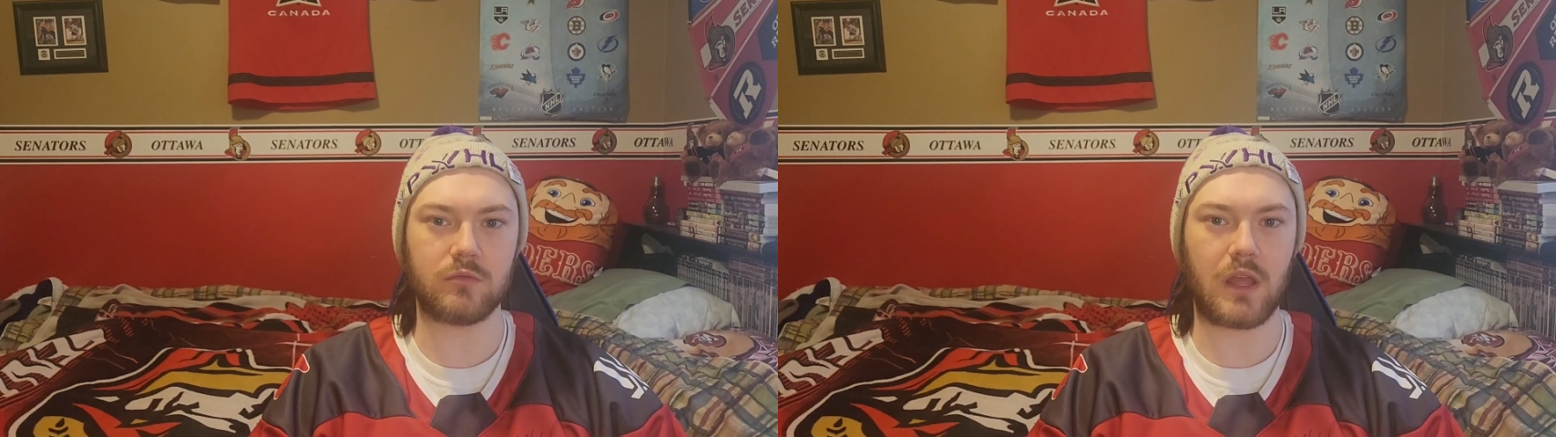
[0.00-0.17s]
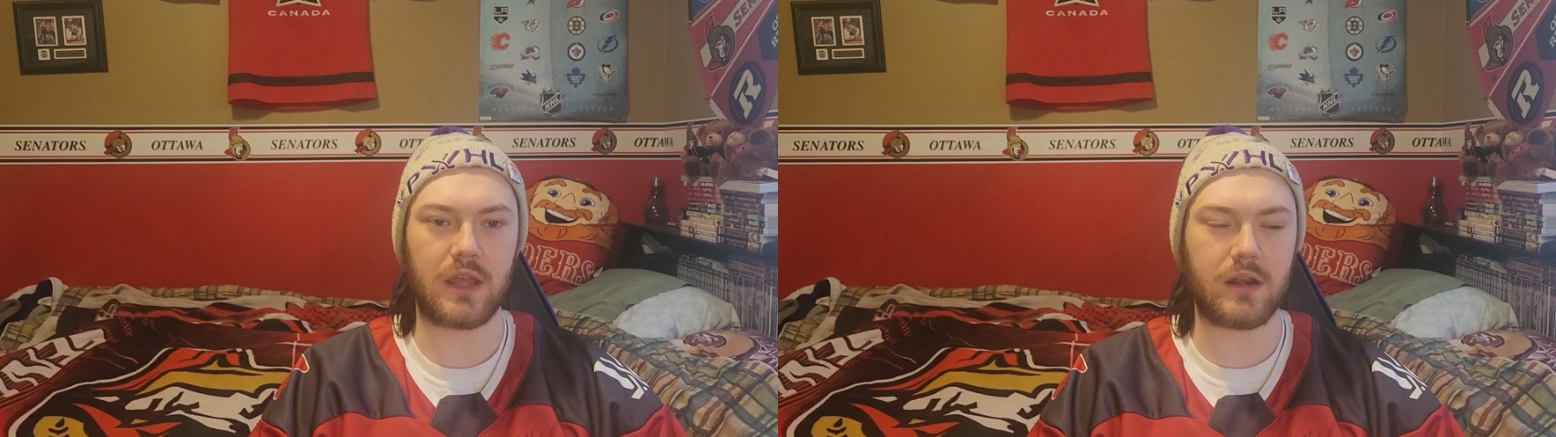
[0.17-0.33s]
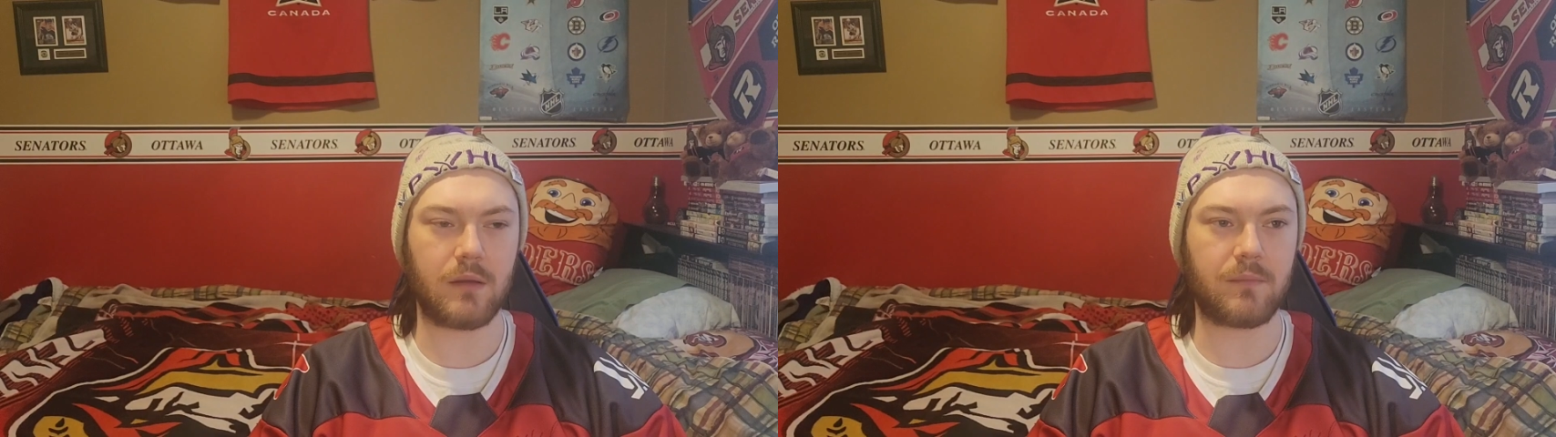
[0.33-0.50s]

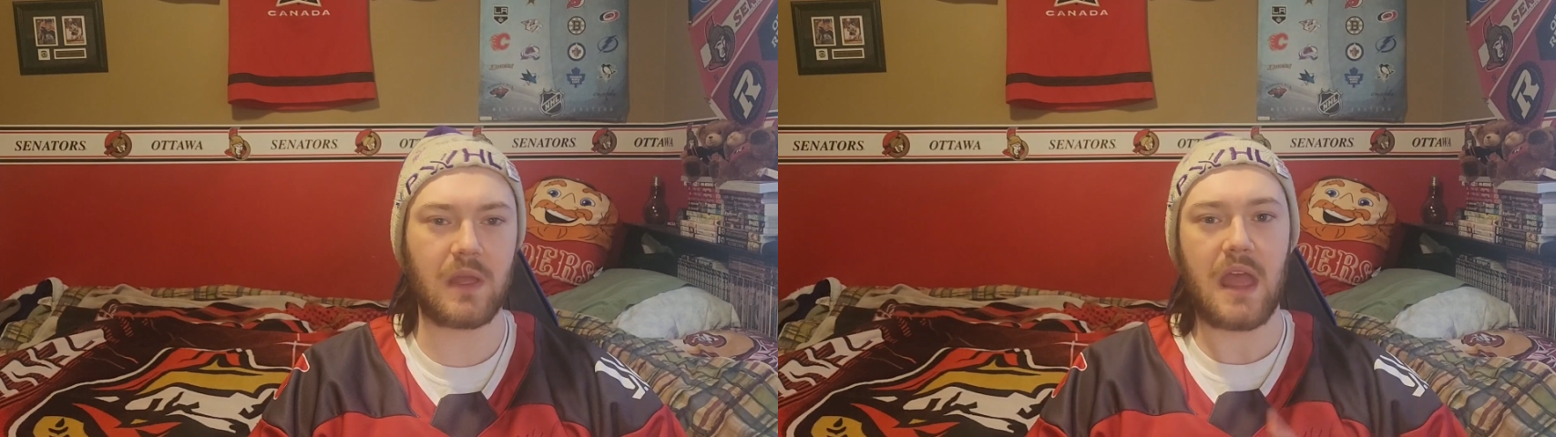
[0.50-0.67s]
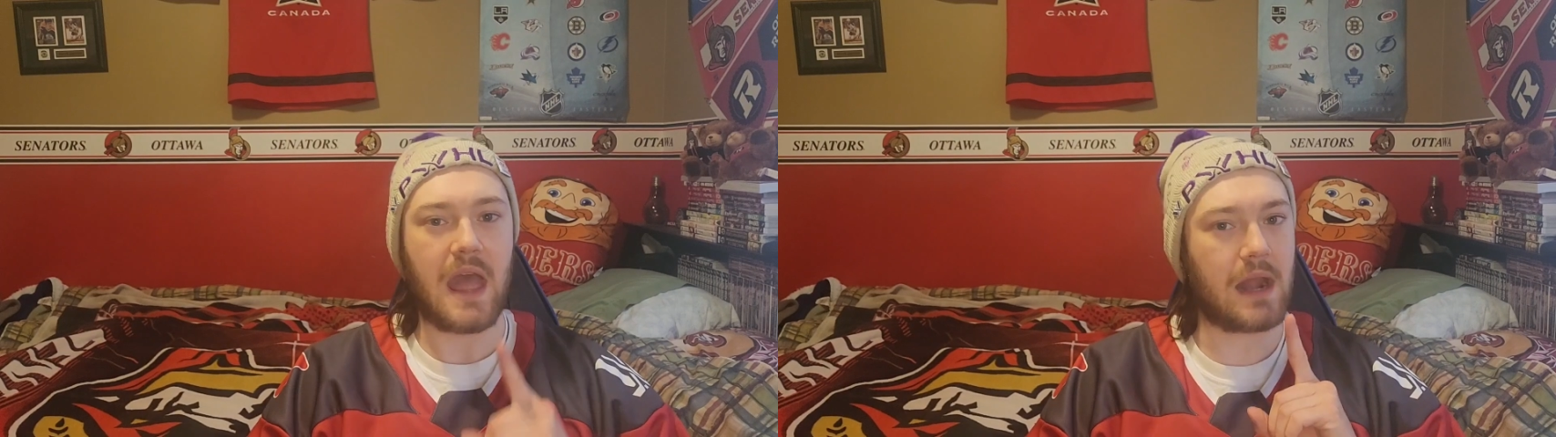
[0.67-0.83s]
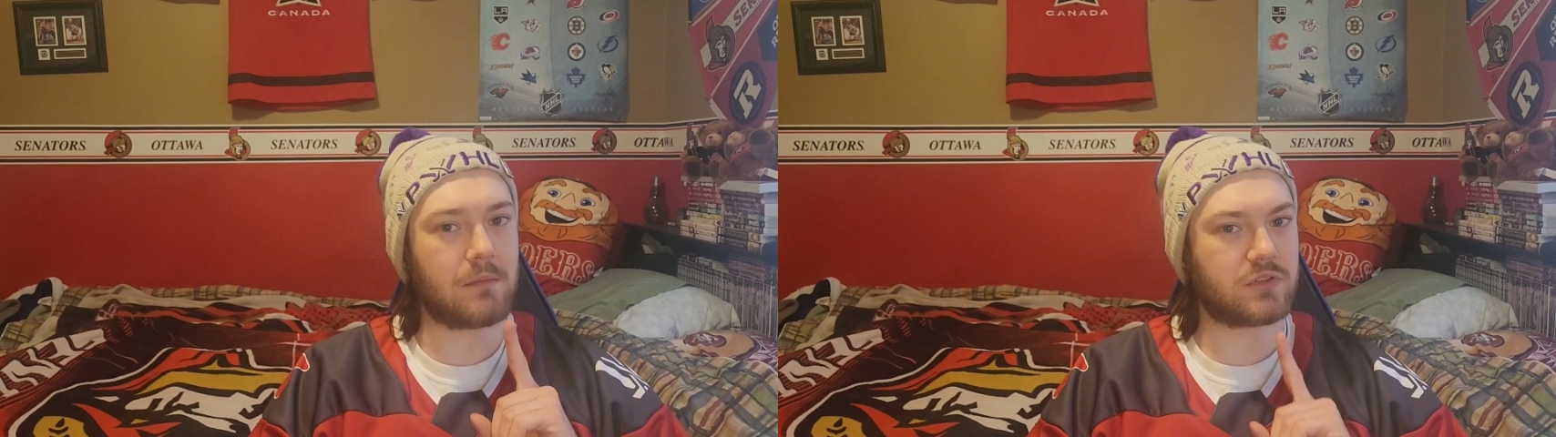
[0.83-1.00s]
lineup,
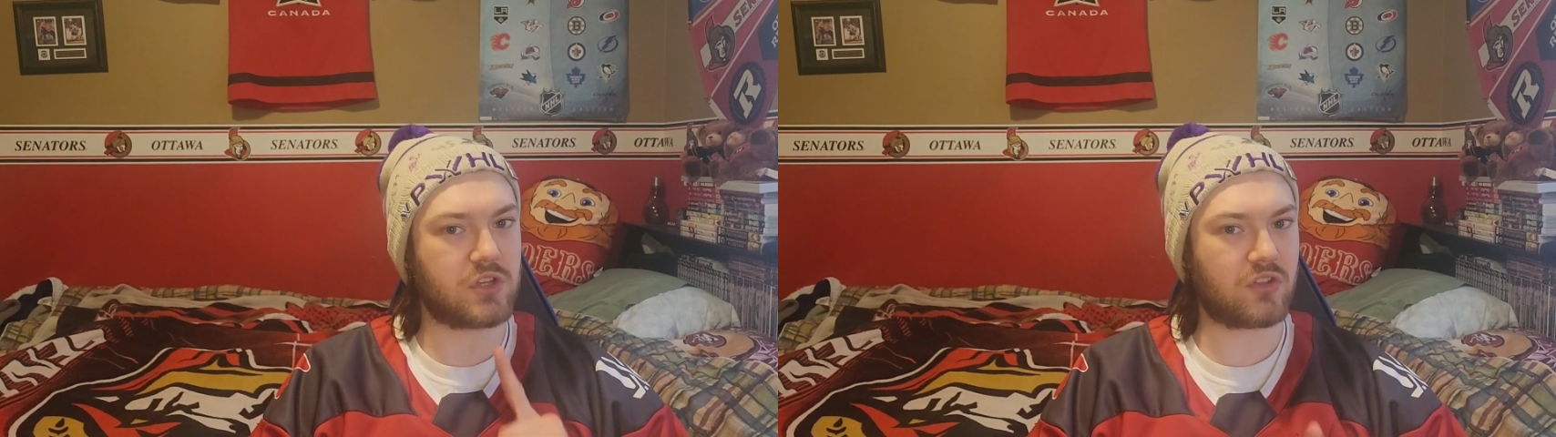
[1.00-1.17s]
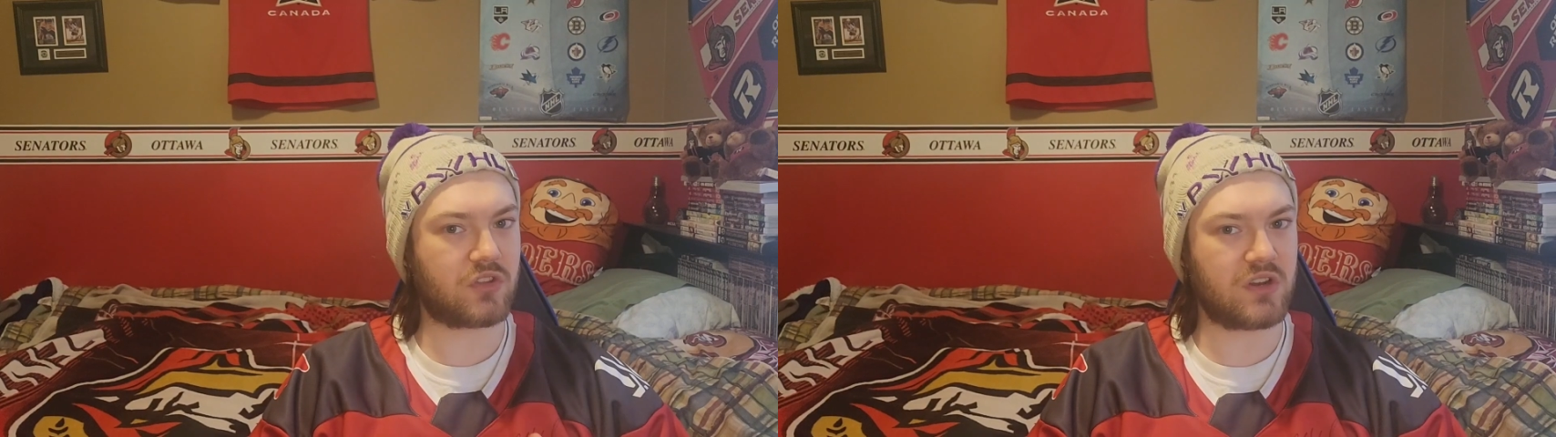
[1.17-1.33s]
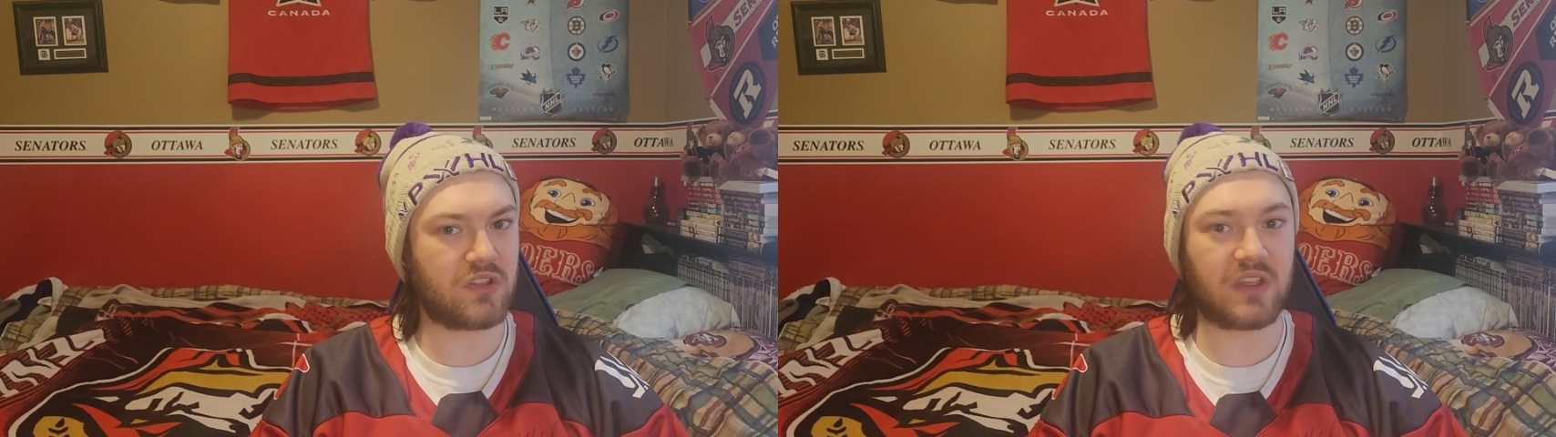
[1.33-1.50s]
and I'm
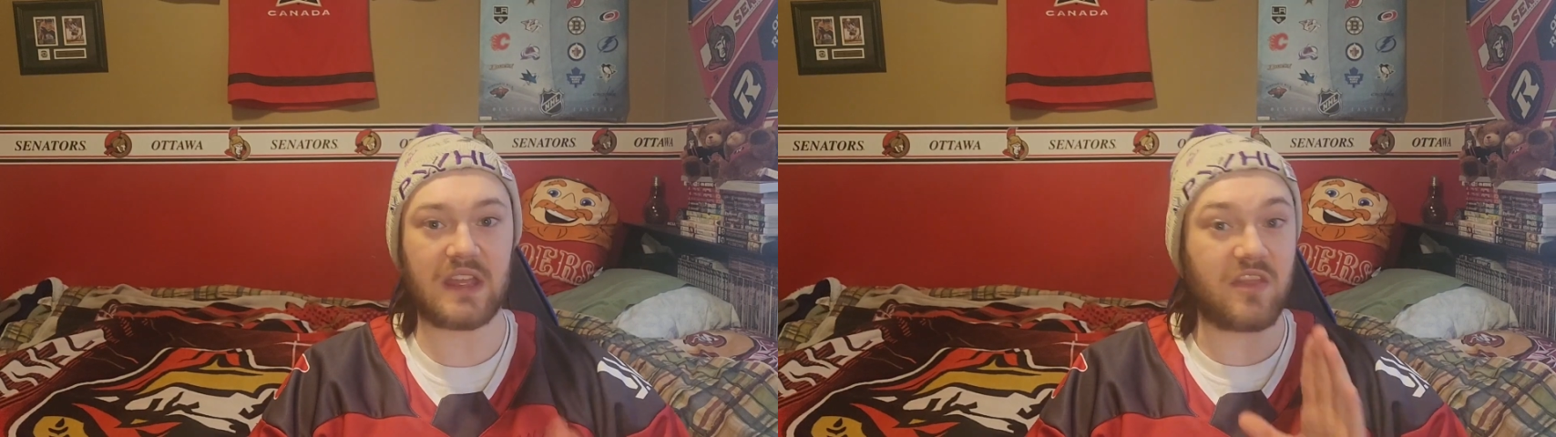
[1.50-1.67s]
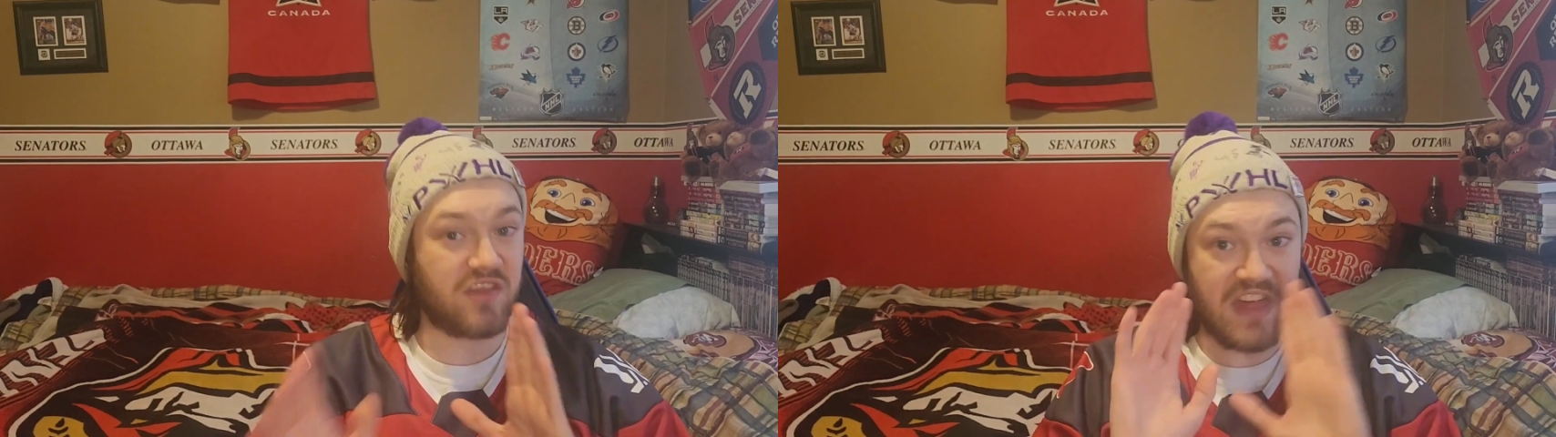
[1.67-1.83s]
just going to say it.